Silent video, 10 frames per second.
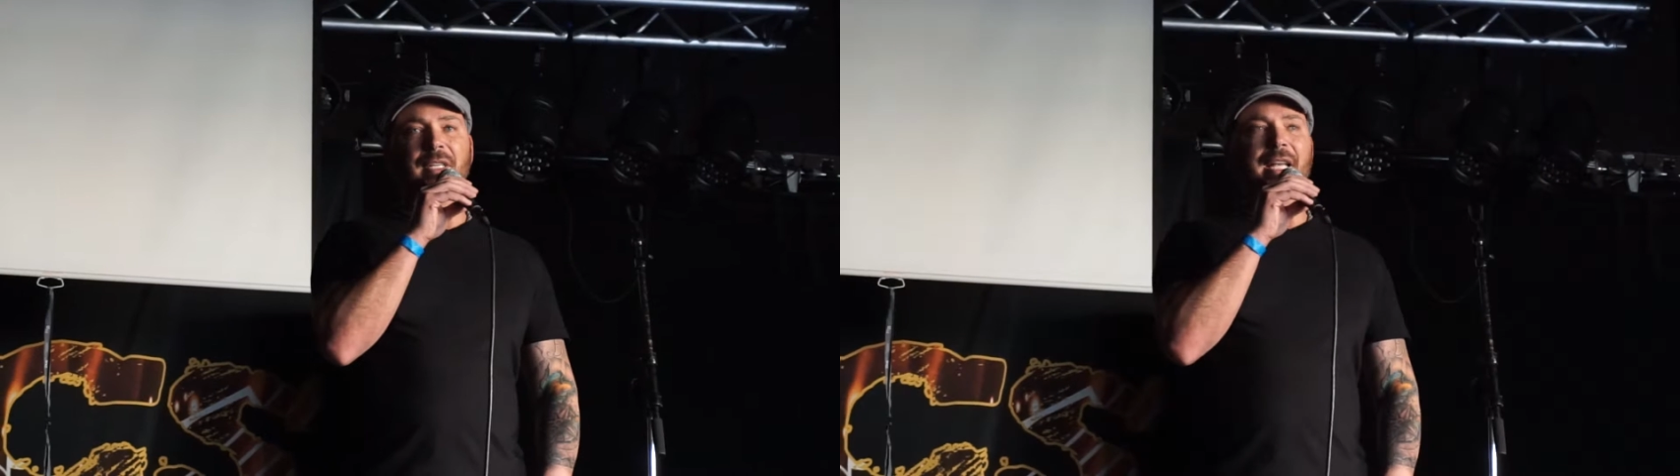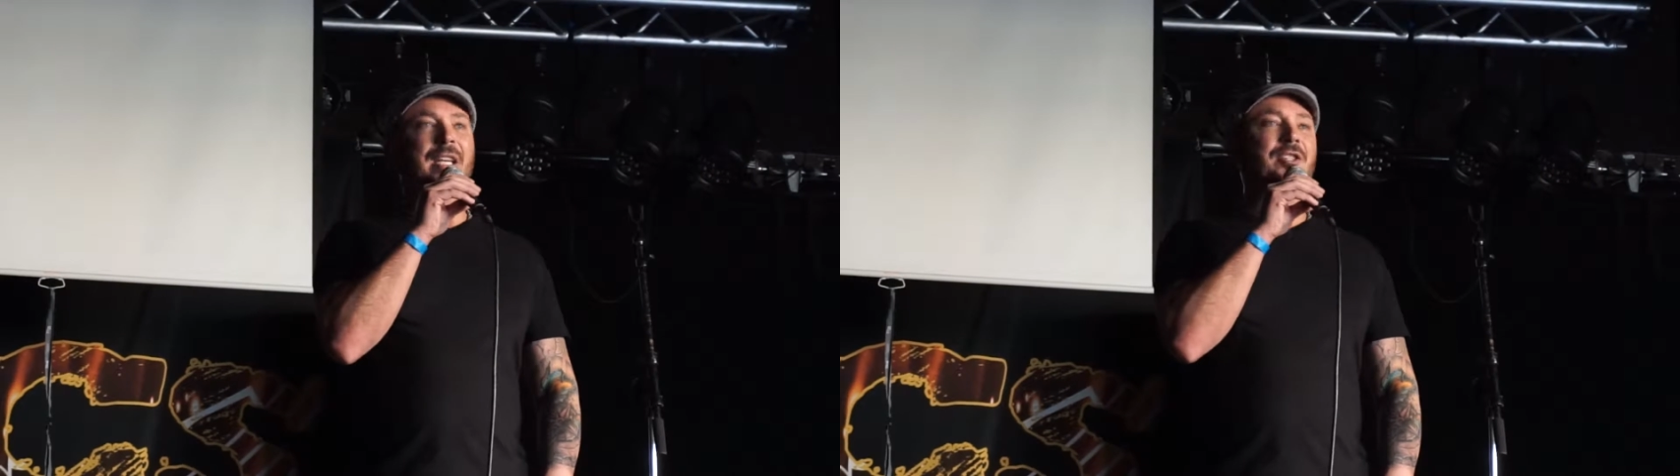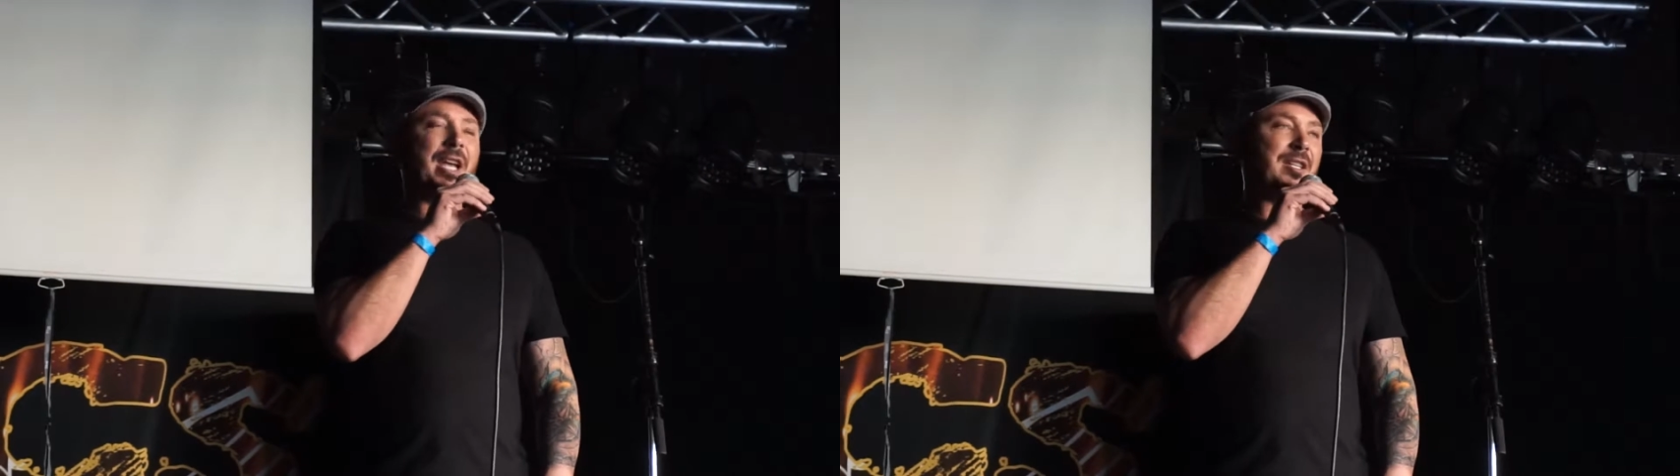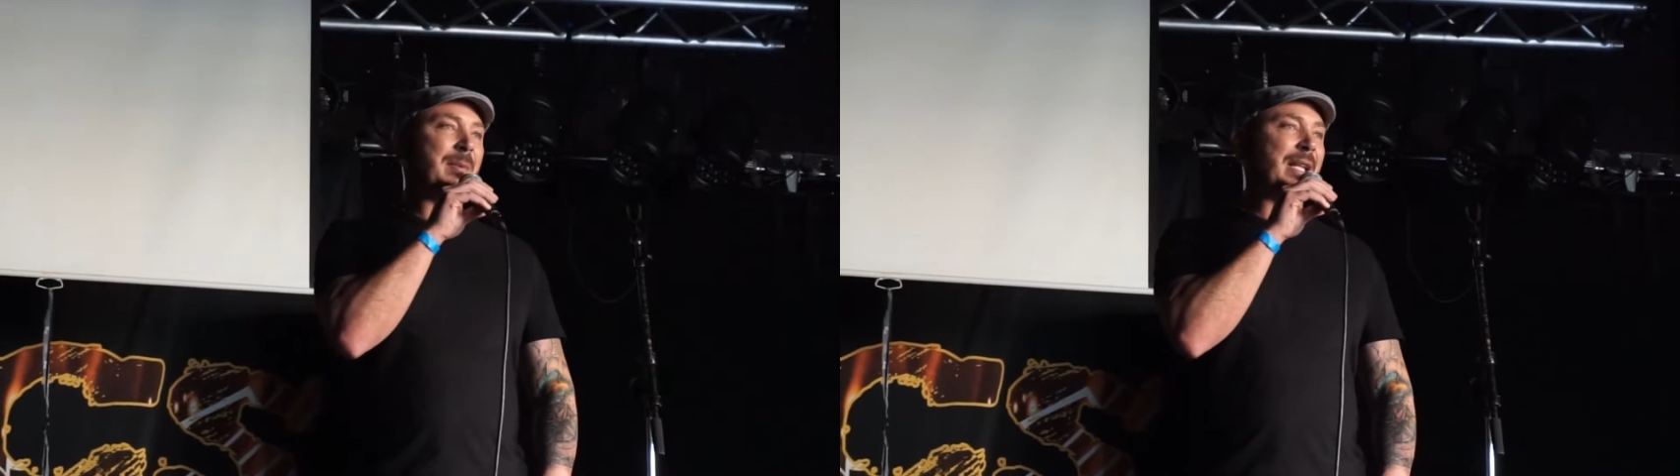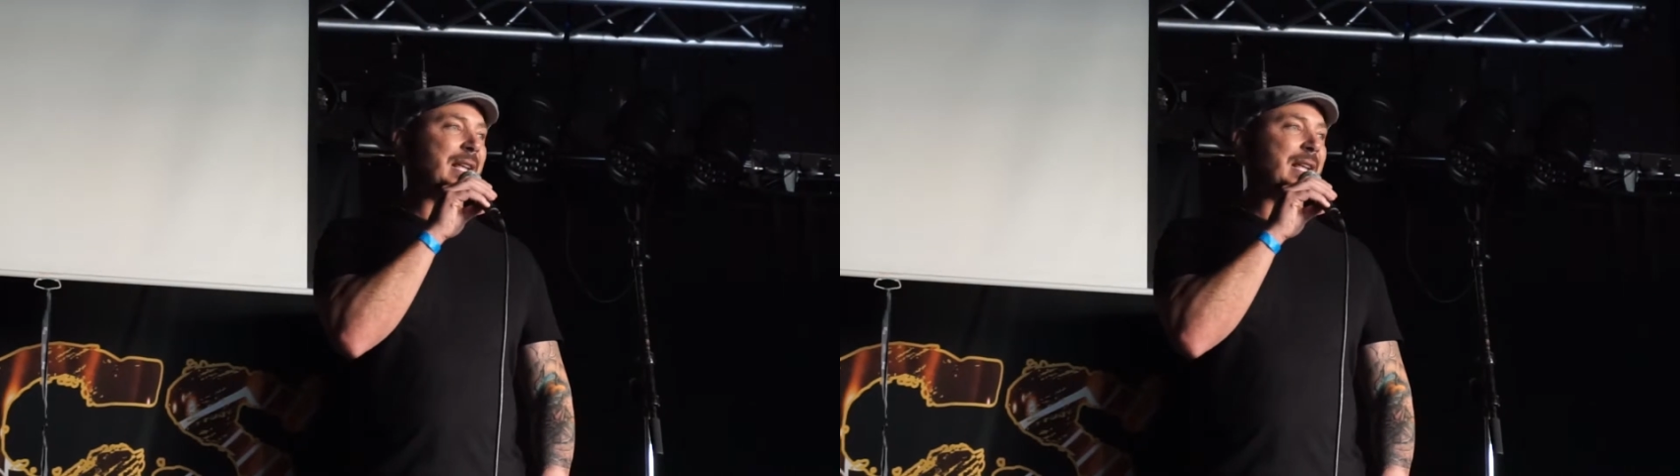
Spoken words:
and it changed my